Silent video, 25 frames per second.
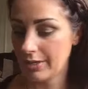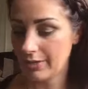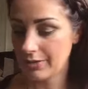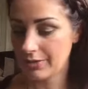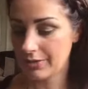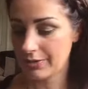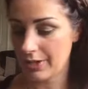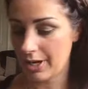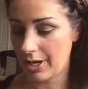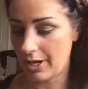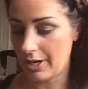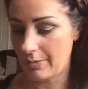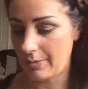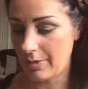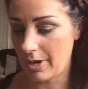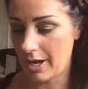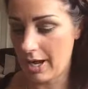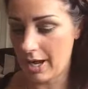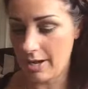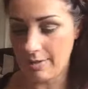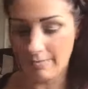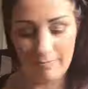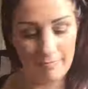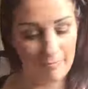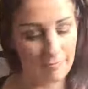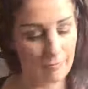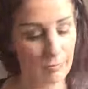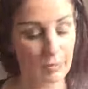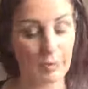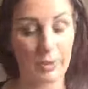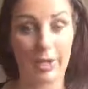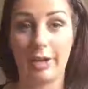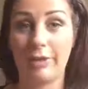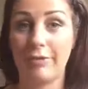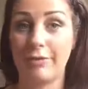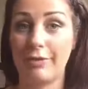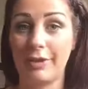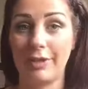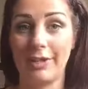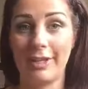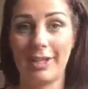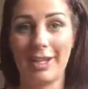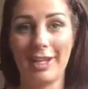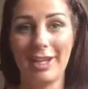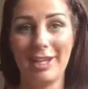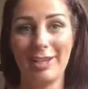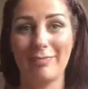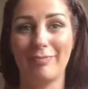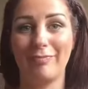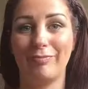So we'll go through the
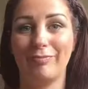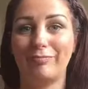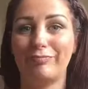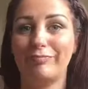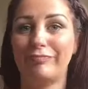kit.